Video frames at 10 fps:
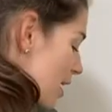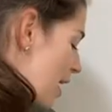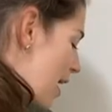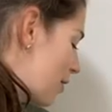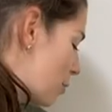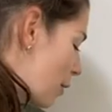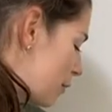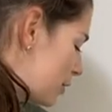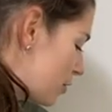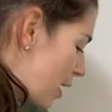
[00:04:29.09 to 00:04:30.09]
And the way
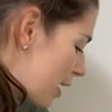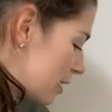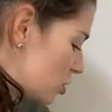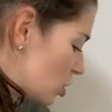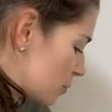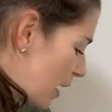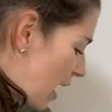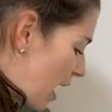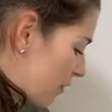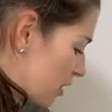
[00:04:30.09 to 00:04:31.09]
we do that is just by
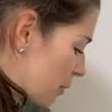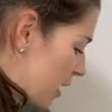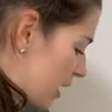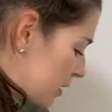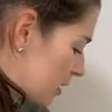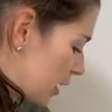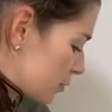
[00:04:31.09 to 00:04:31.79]
having them ahead of time.